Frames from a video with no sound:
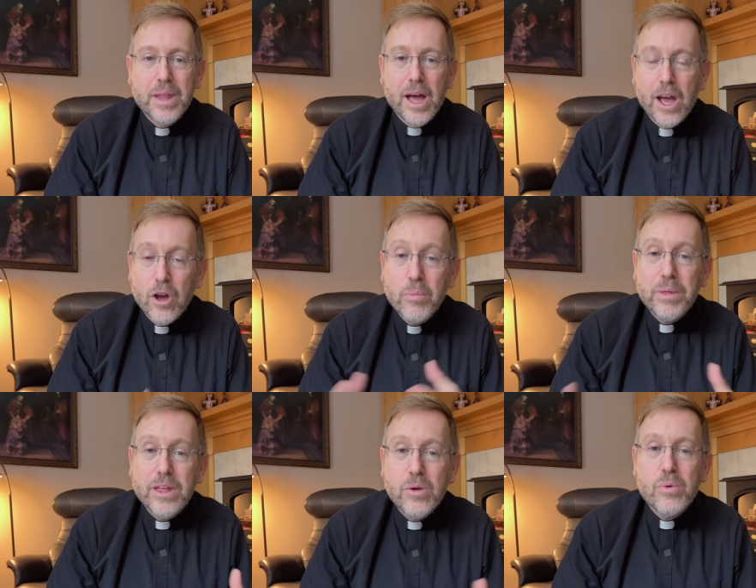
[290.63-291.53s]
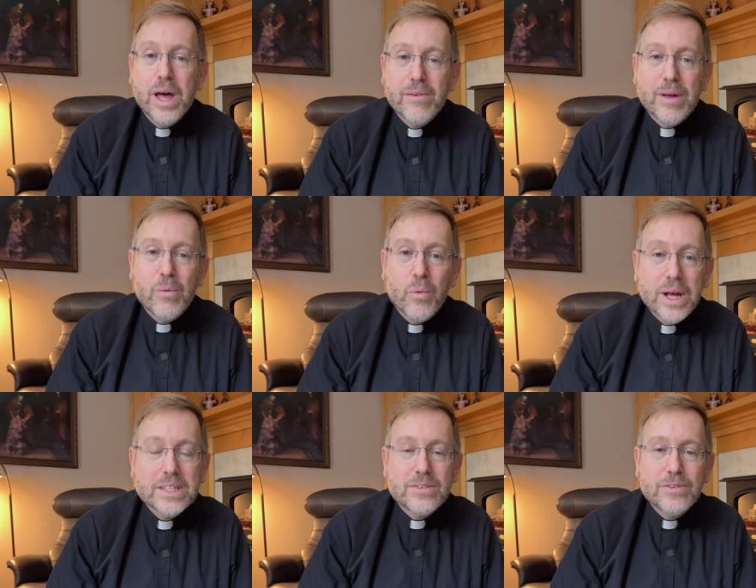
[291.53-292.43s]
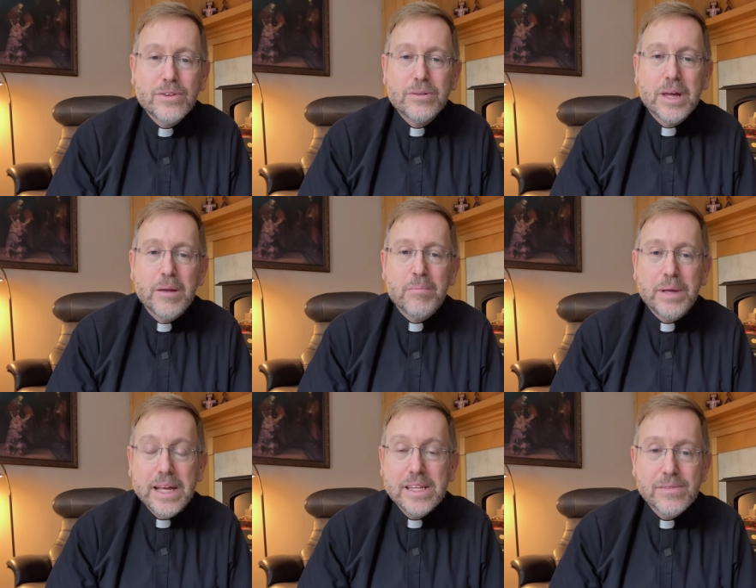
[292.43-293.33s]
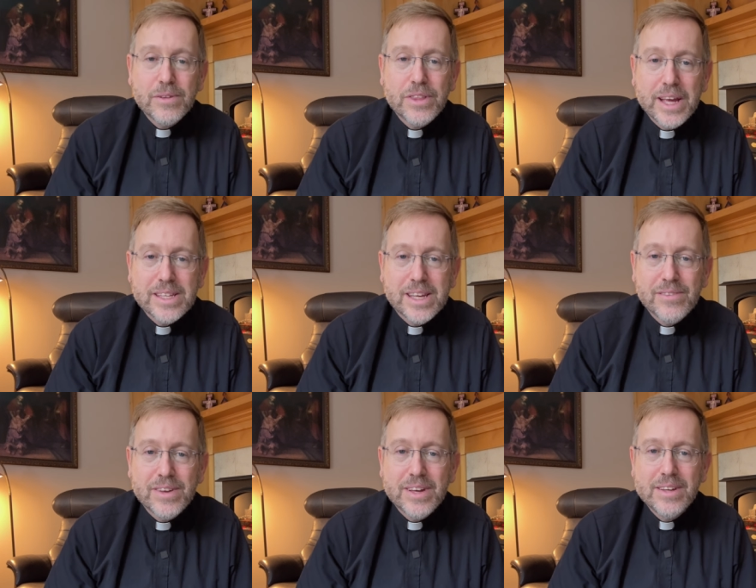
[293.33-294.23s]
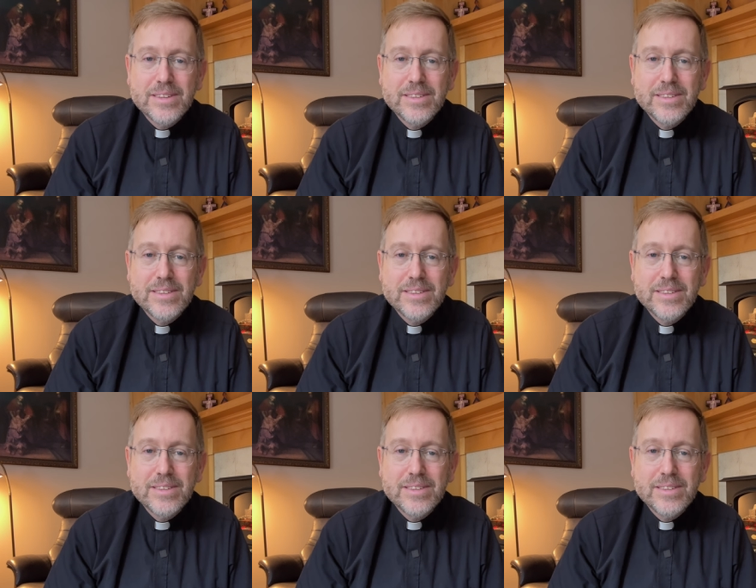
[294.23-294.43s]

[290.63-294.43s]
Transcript: I hope that you will have a restful and peaceful Thanksgiving.